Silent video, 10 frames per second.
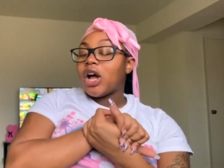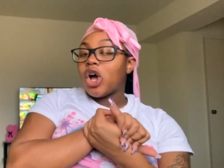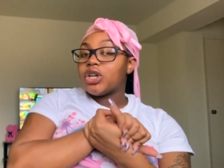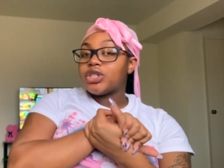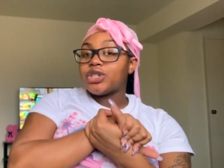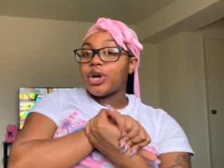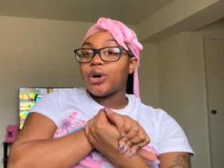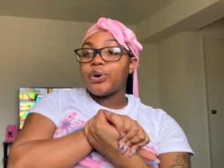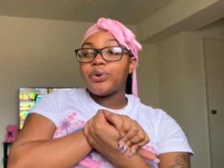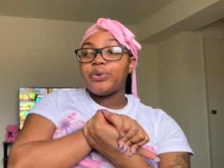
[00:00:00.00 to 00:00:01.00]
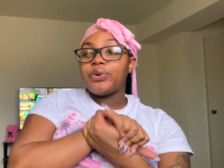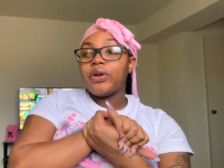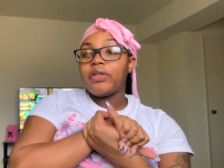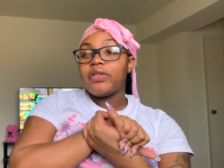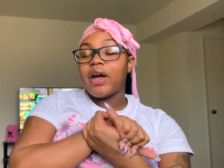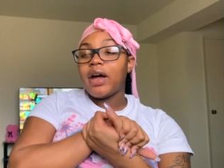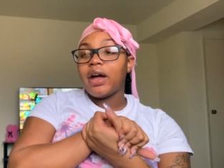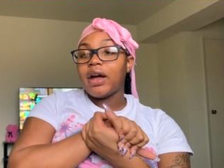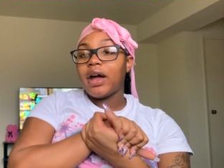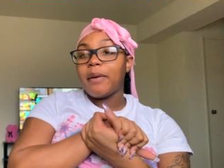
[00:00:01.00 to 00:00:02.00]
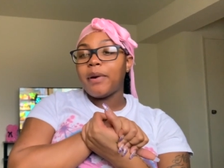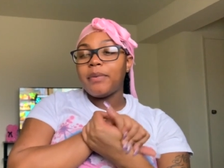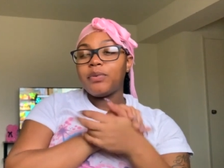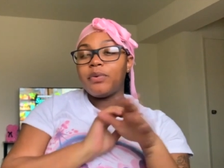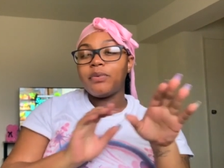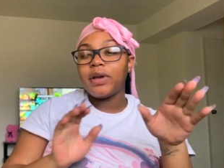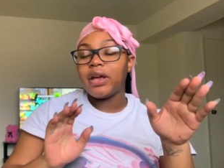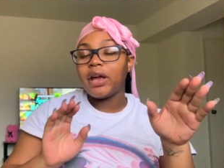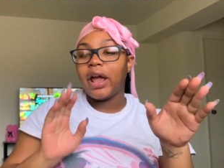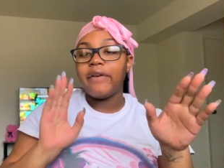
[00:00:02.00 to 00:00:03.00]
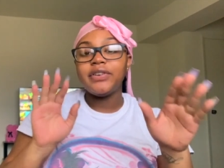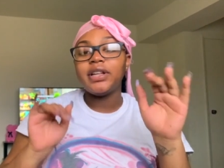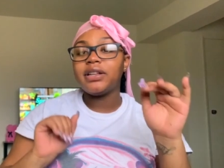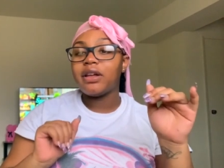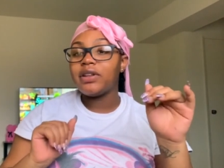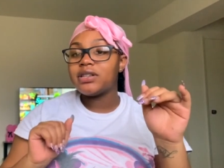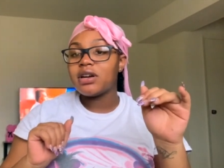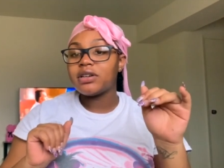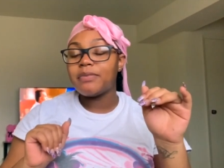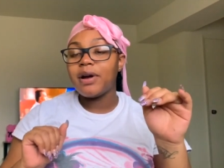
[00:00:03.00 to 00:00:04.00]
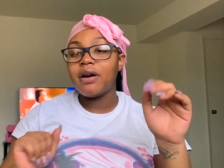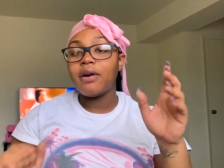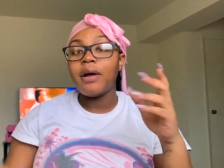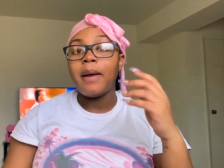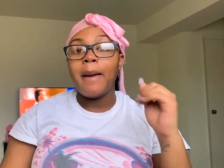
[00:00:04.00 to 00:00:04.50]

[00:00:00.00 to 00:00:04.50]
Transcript: also that I probably won't hit everything that they talked about,